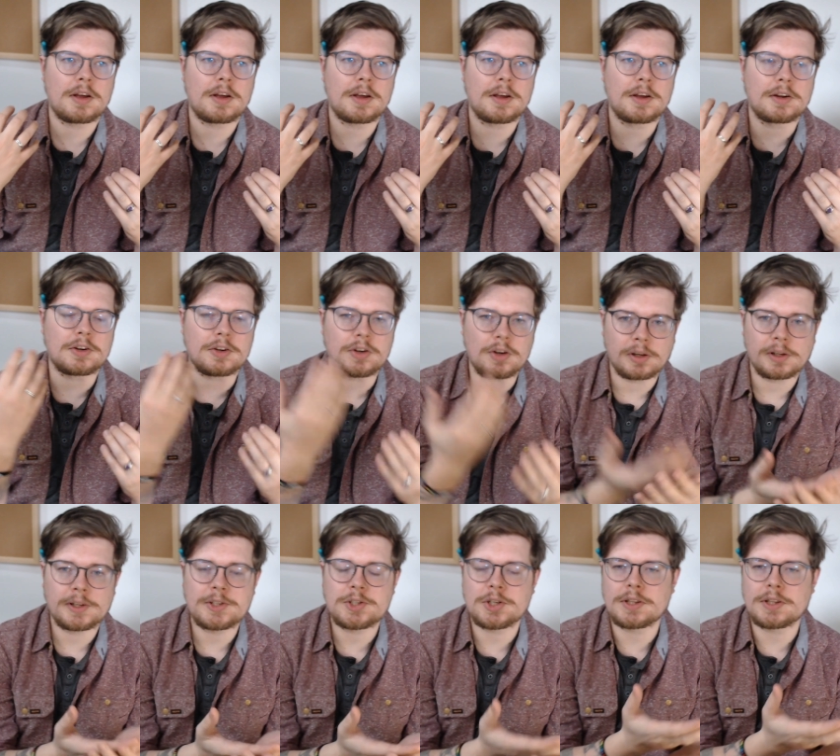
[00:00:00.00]

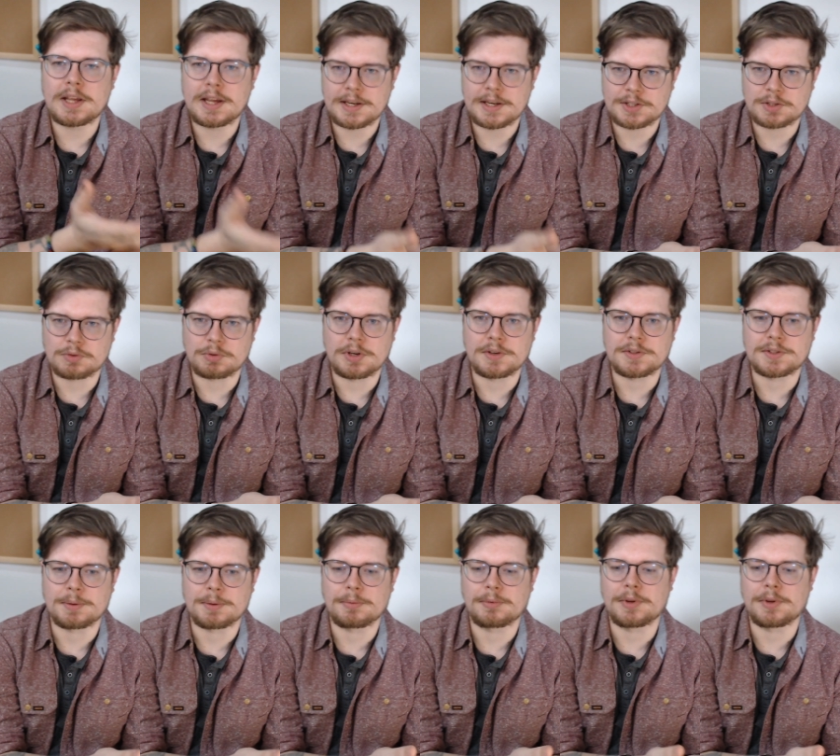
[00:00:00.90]
acknowledging the history of
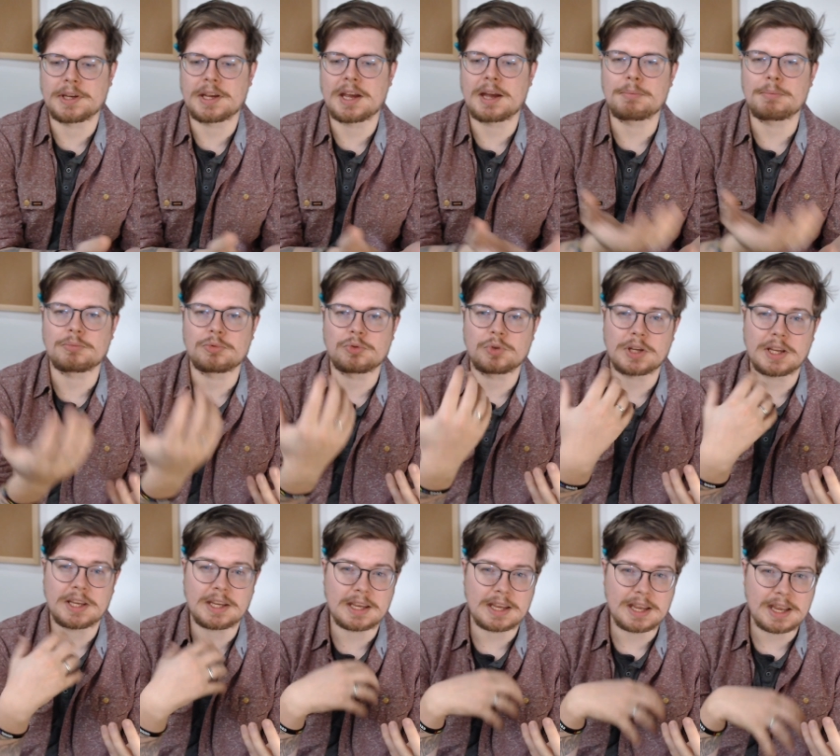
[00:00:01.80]
something and
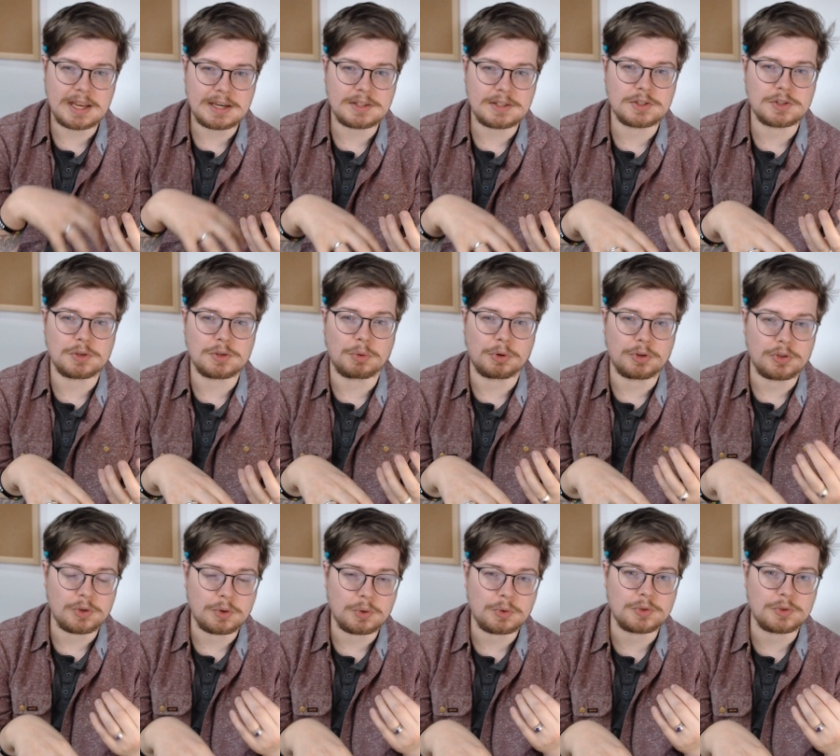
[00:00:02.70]
bringing it into what
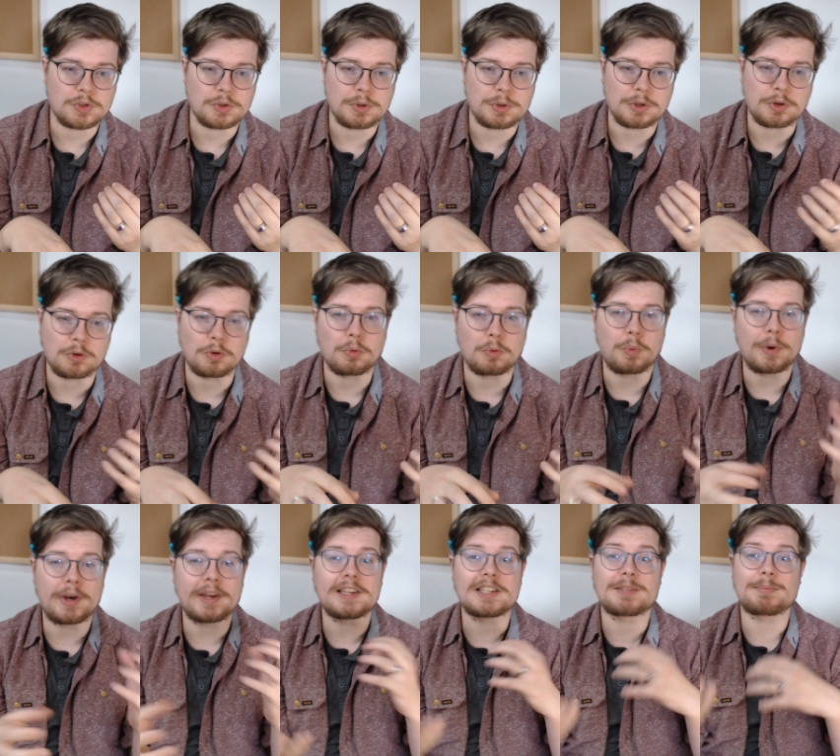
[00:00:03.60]
you're doing or
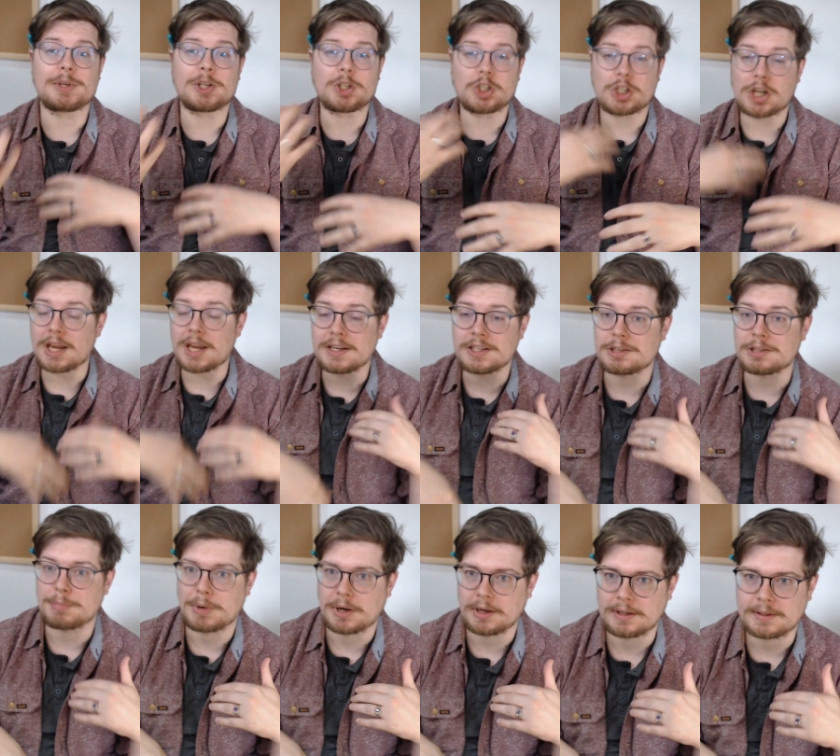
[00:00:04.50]
willing to be
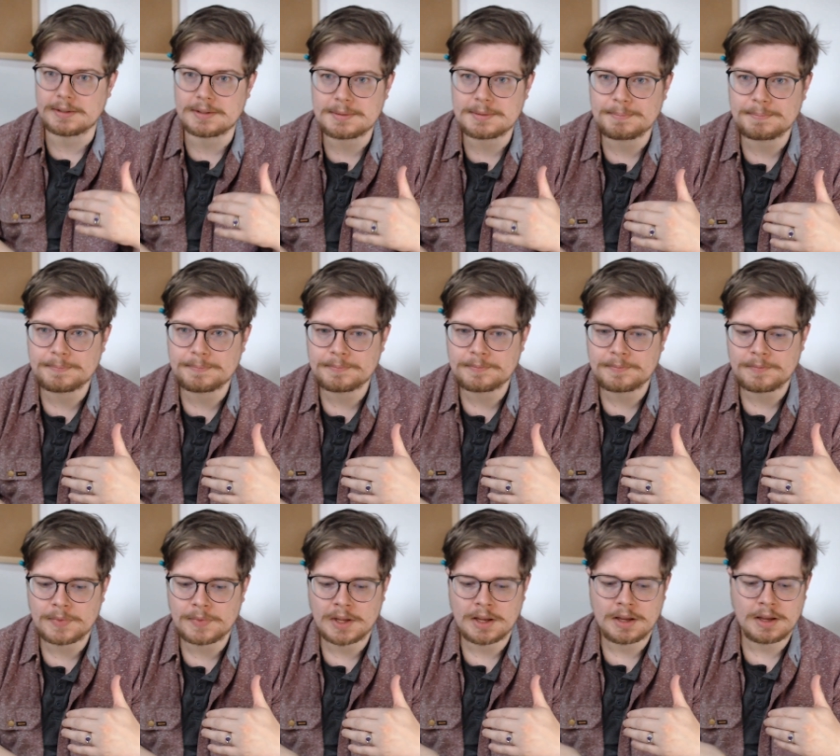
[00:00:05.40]
changed by it,
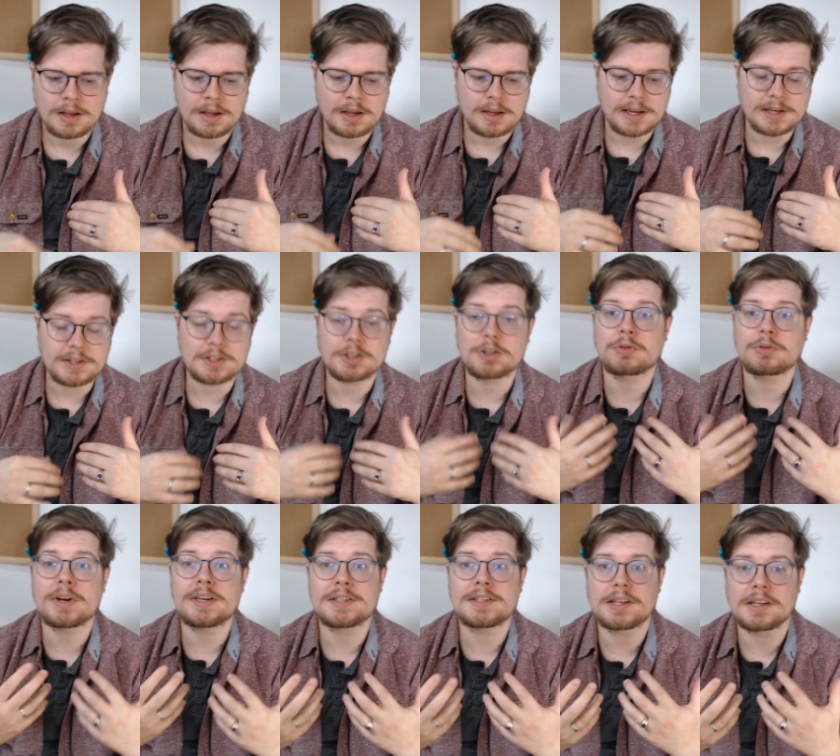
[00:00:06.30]
into
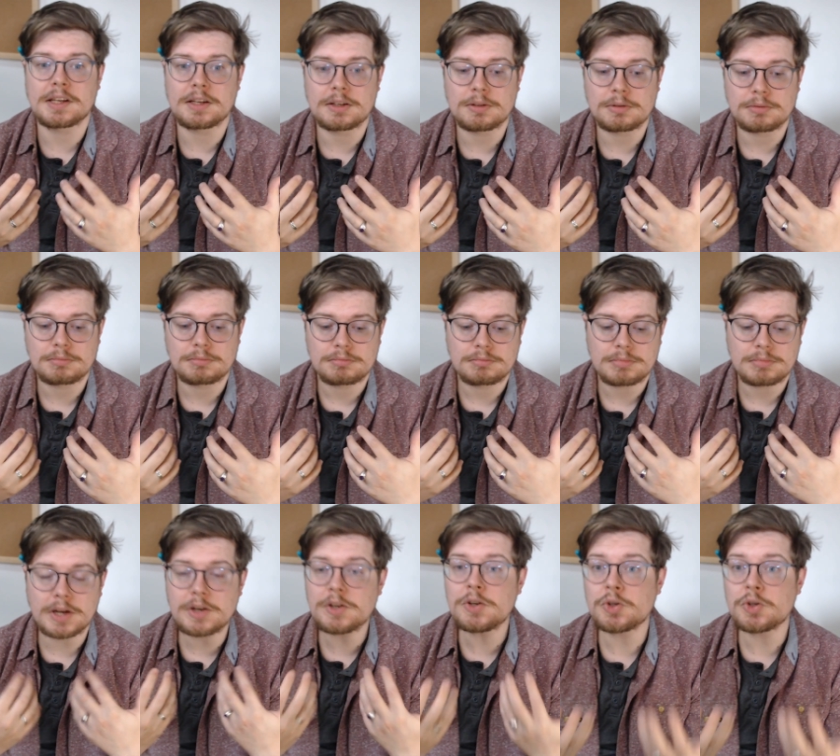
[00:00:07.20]
creating
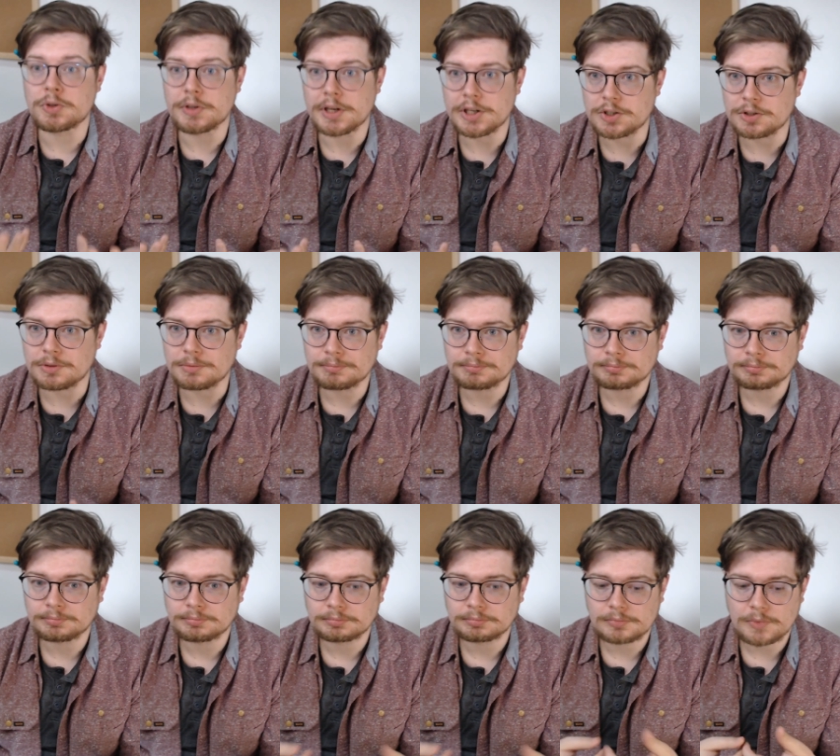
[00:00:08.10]
a new tradition,
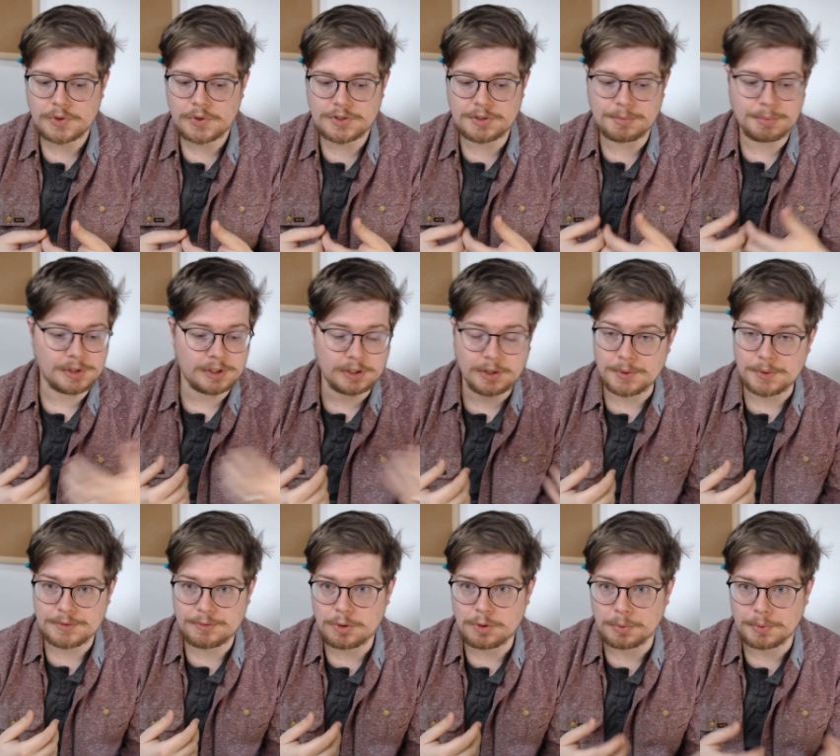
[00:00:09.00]
something that
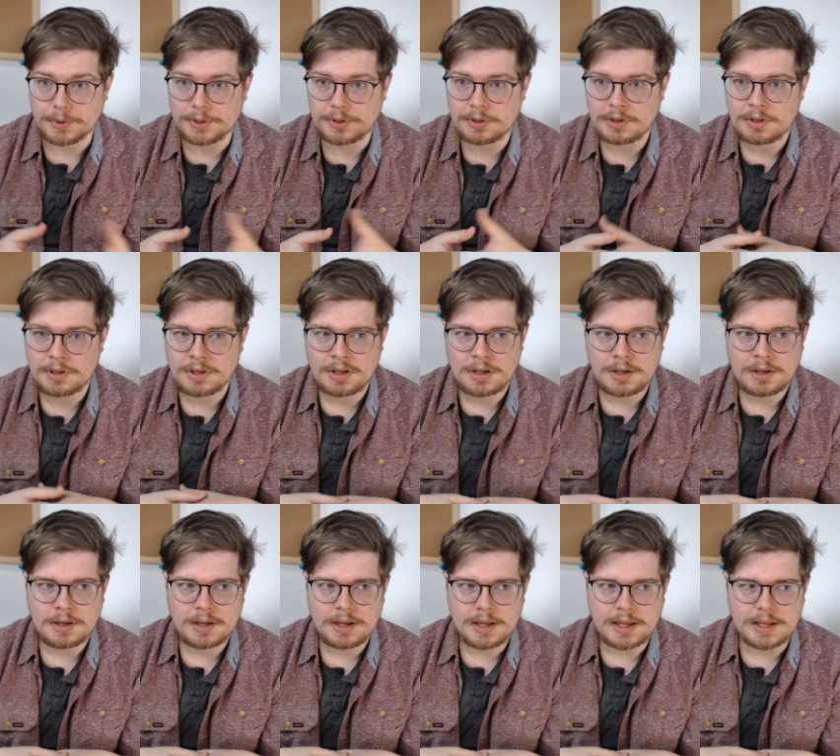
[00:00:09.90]
goes forward.
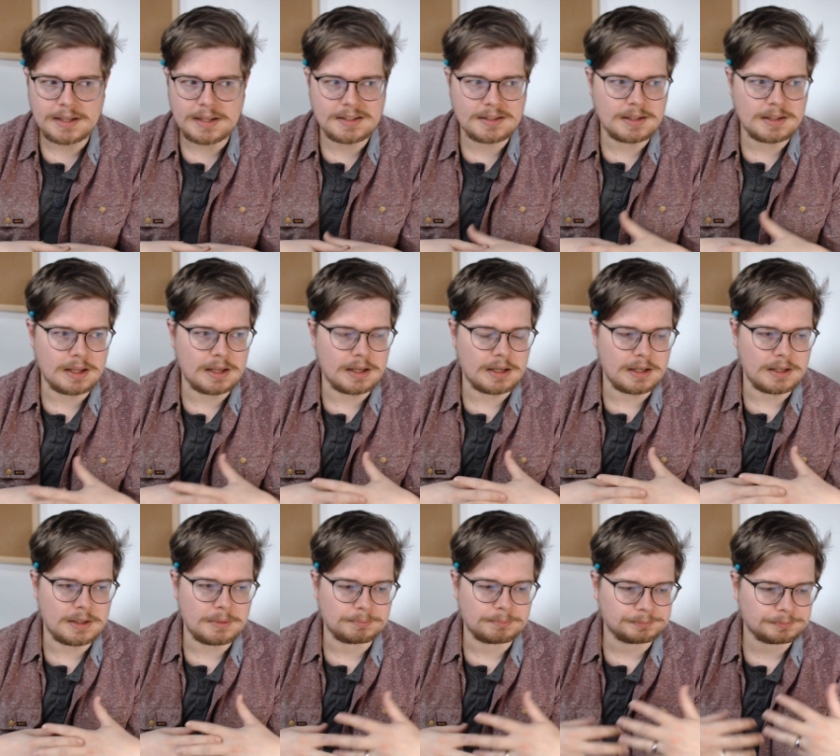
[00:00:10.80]
It's
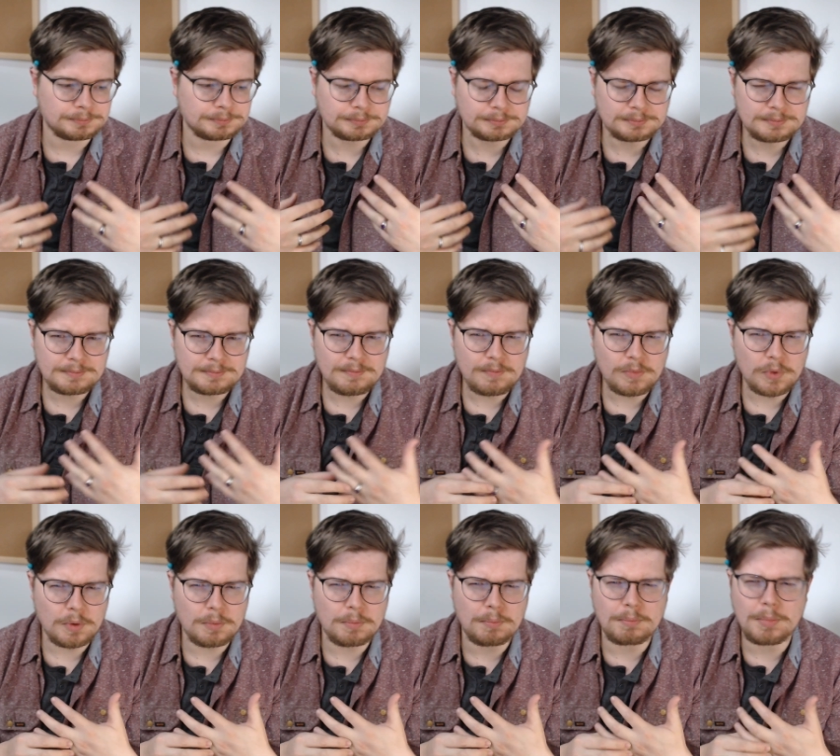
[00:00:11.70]
the
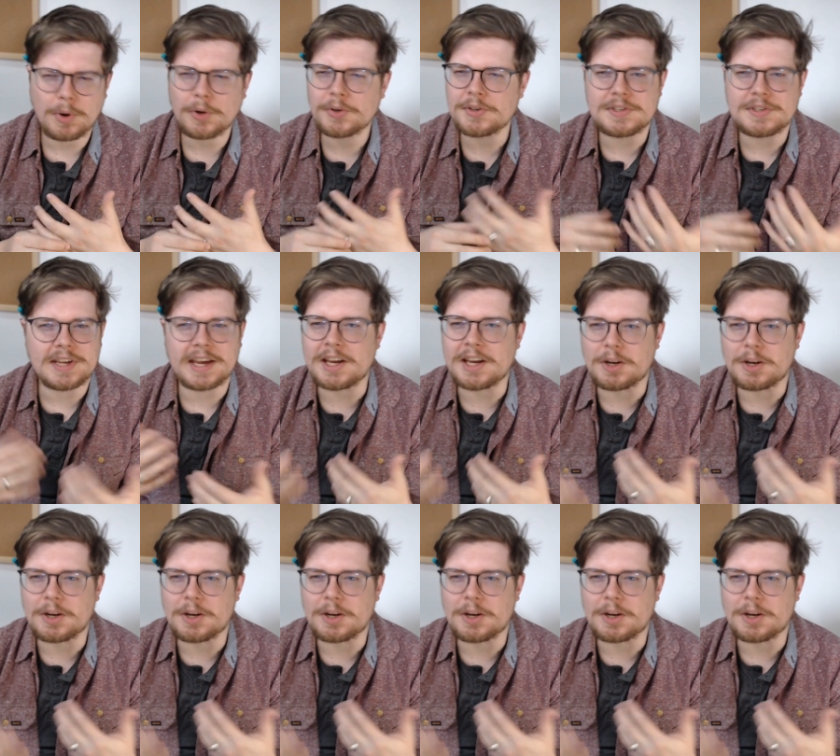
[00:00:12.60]
modern day